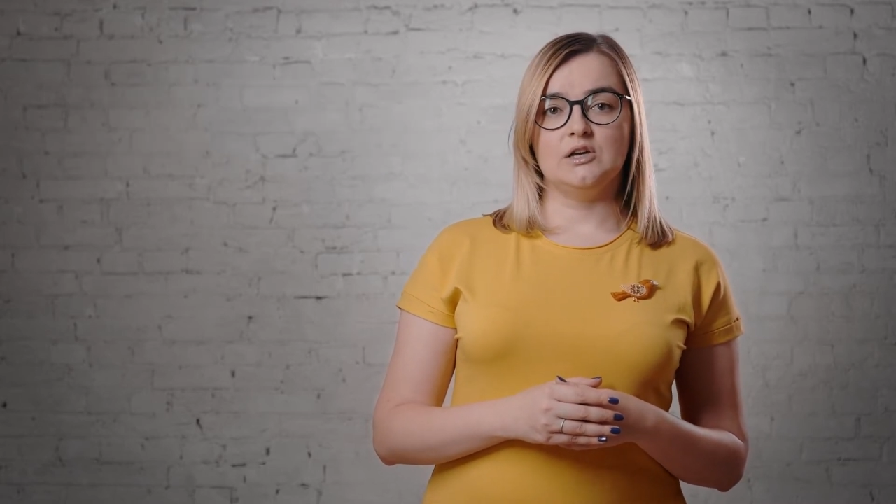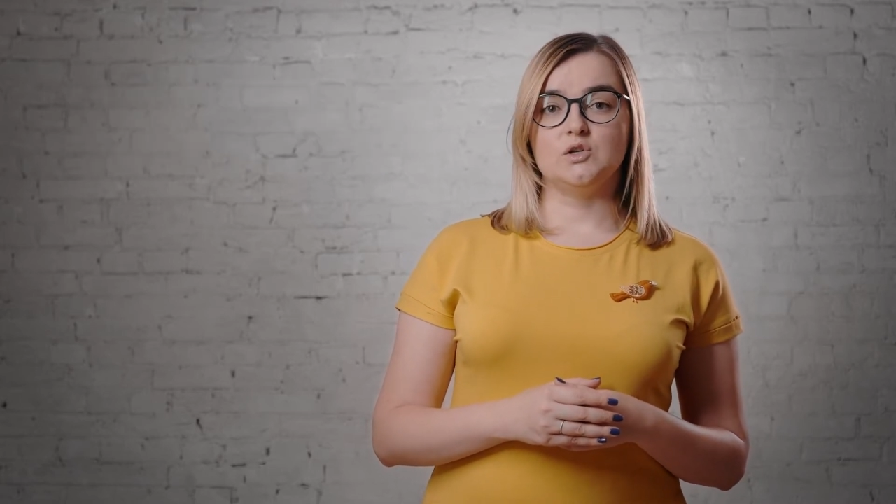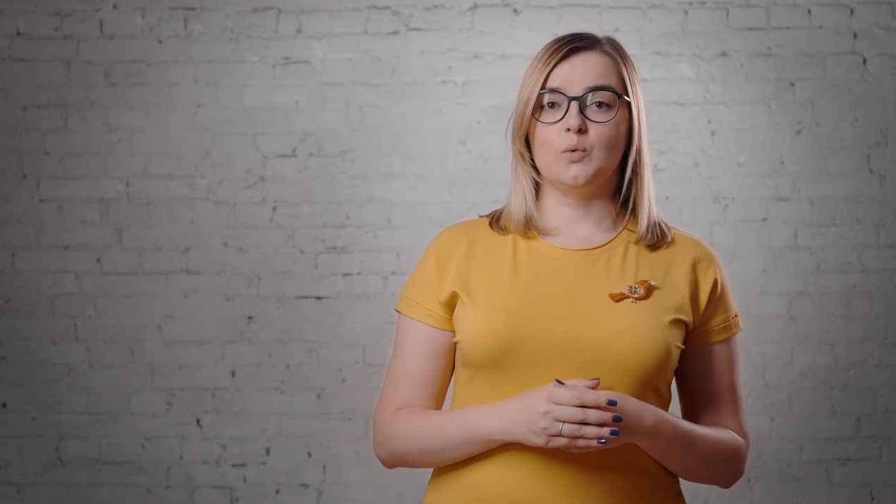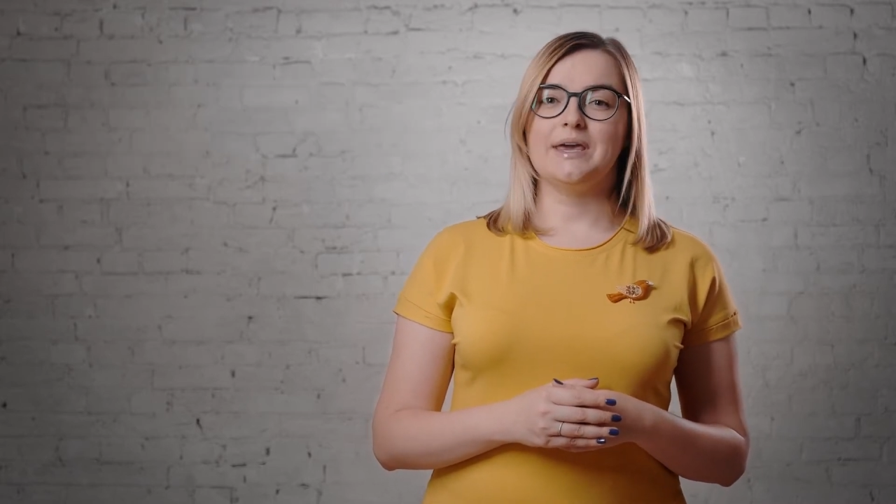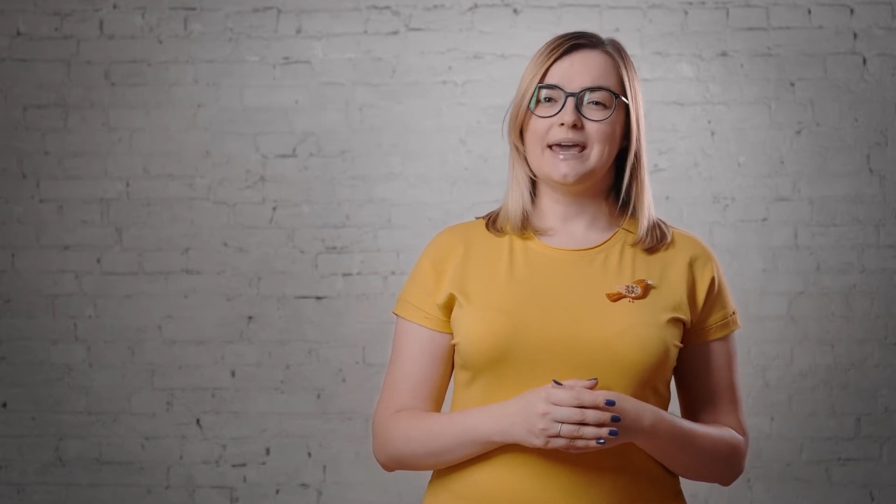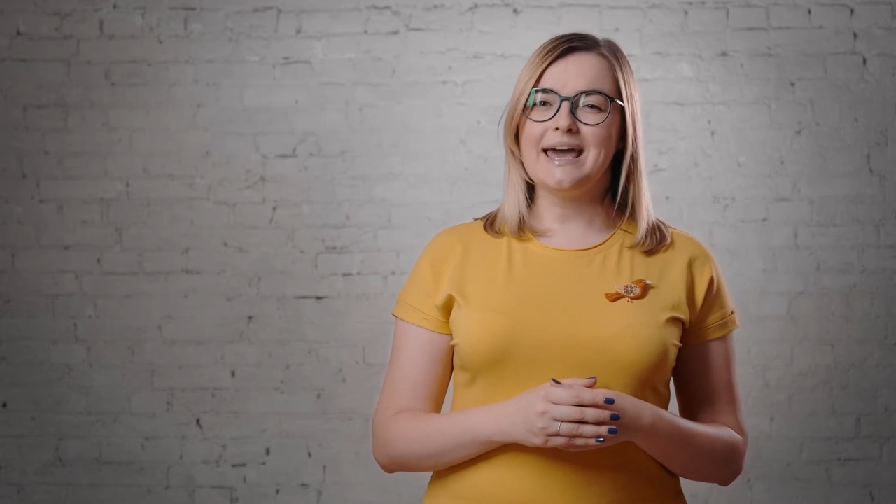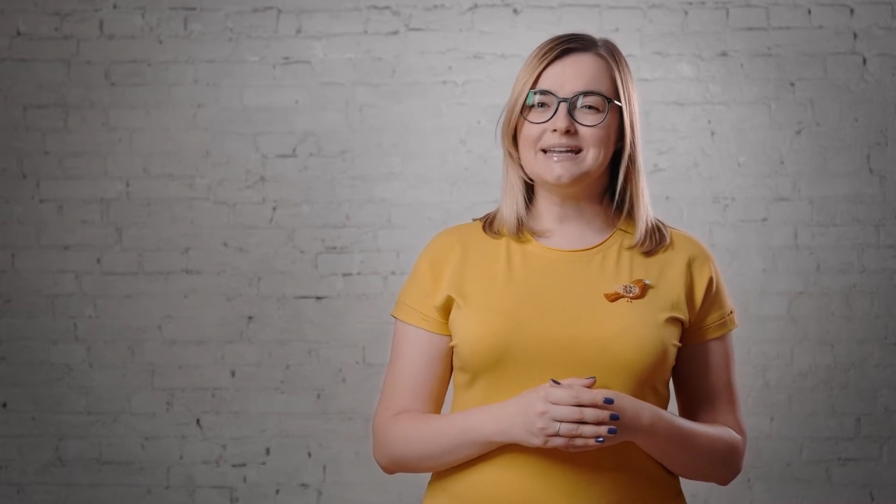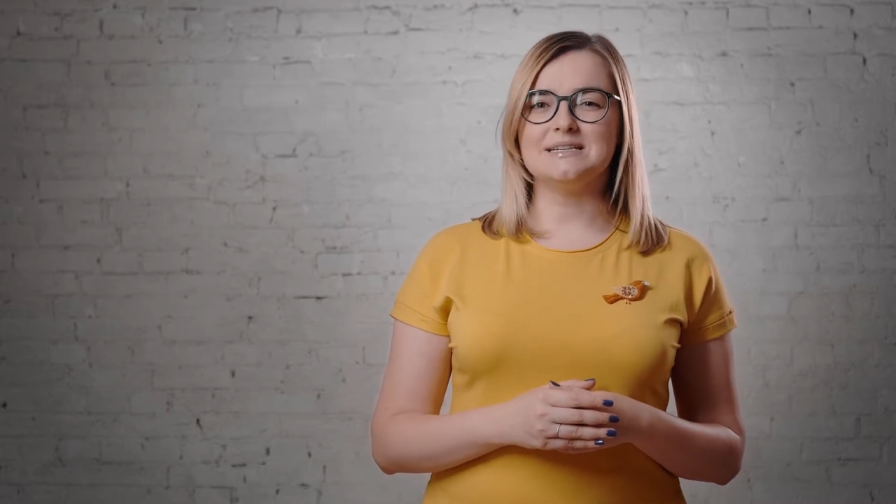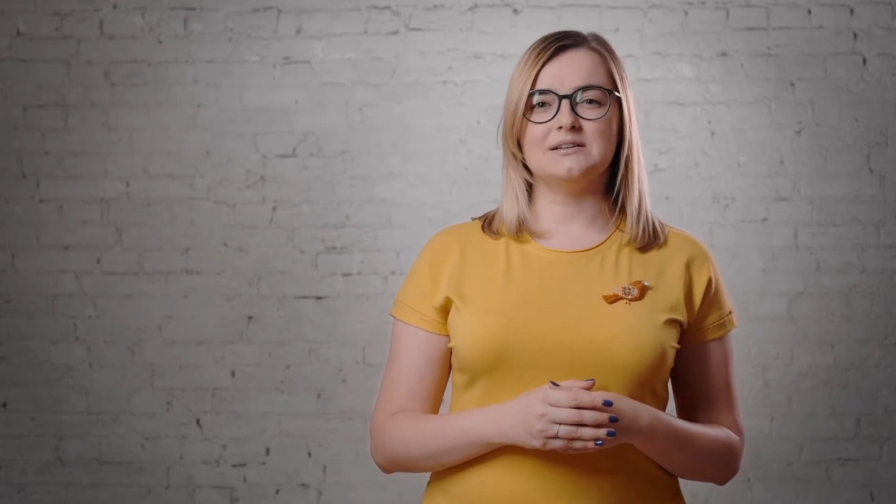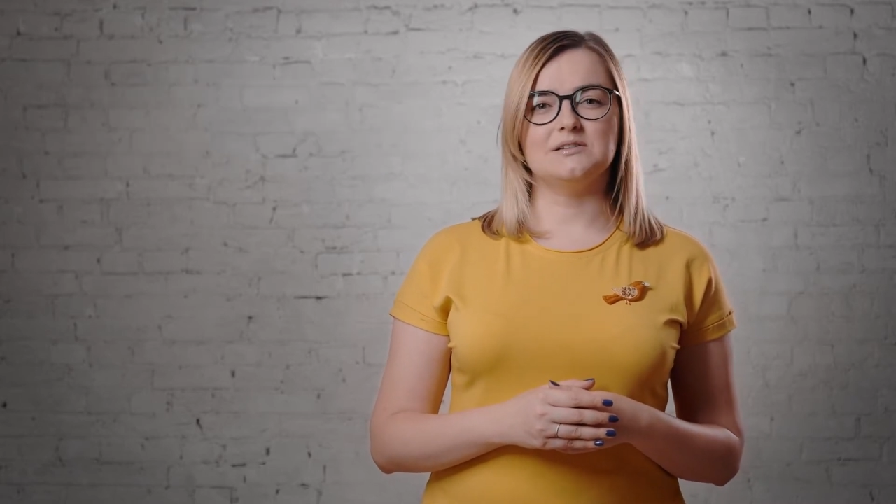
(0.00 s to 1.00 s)
so we
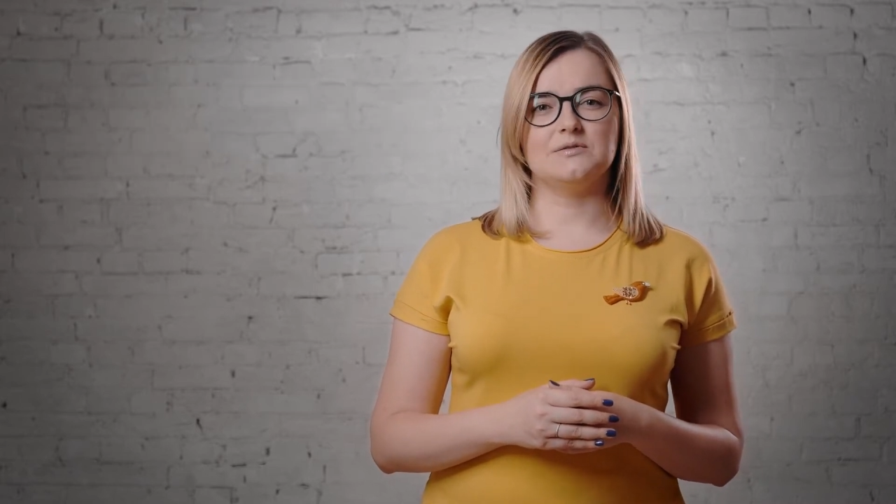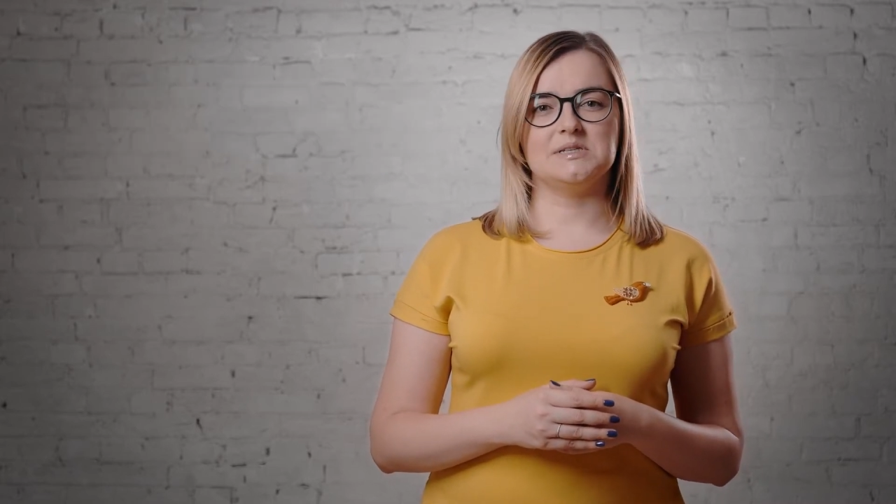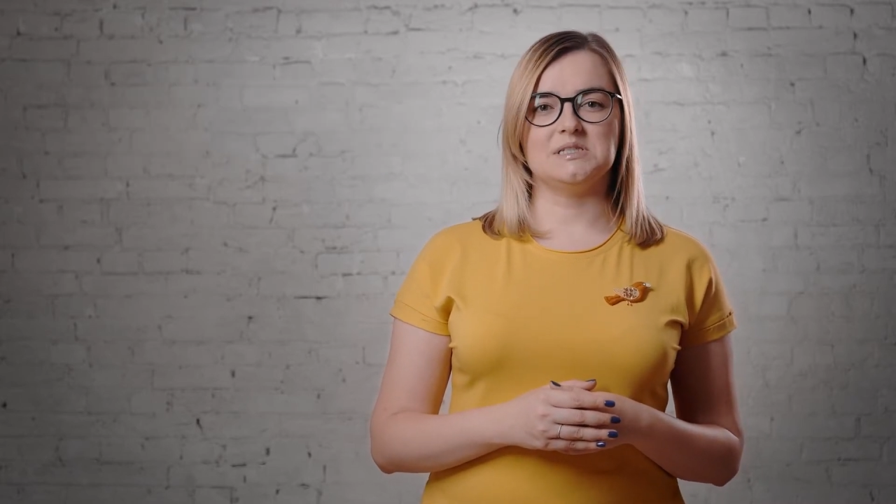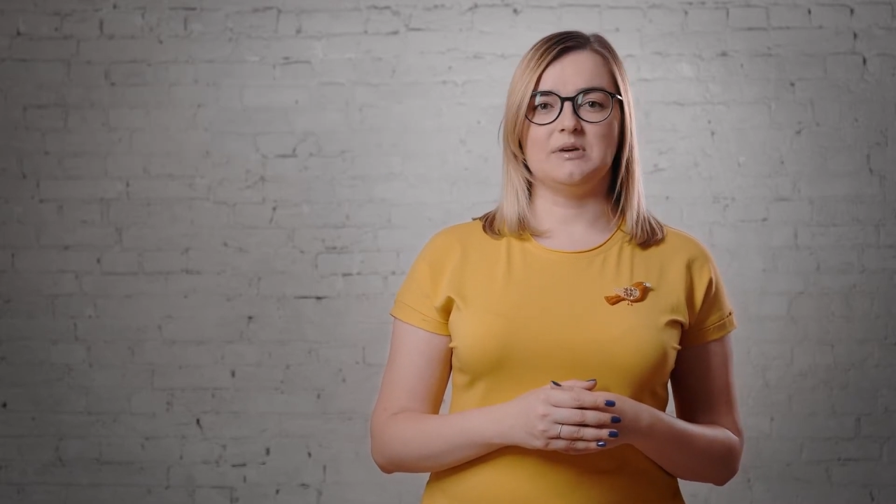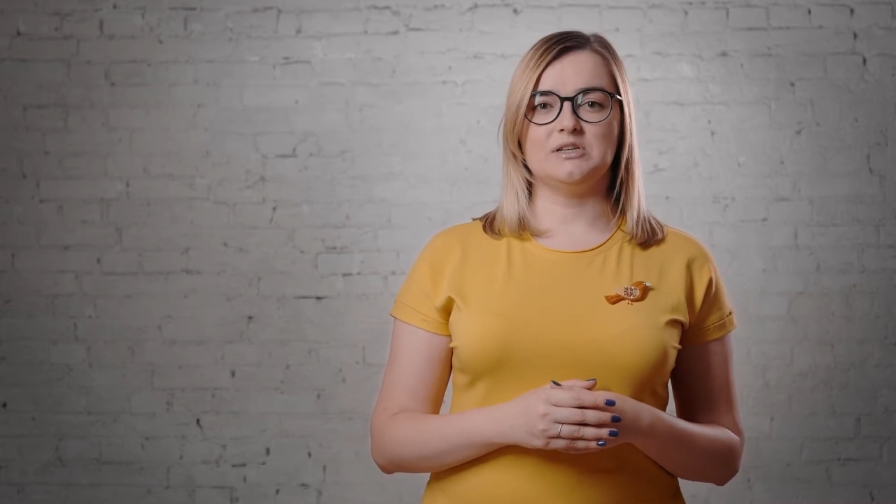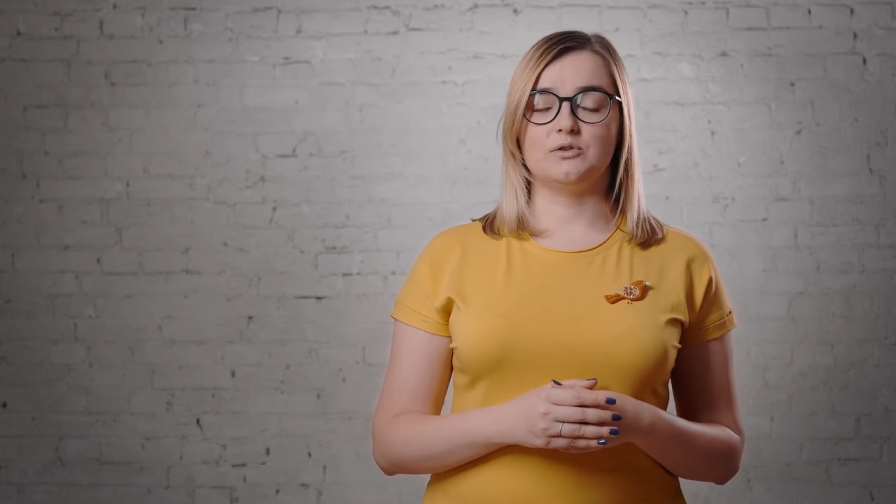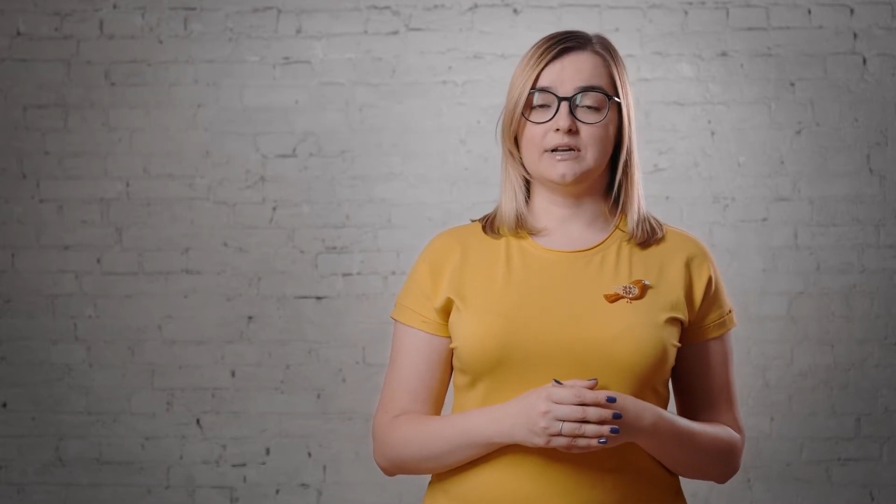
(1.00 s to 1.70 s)
can't underestimate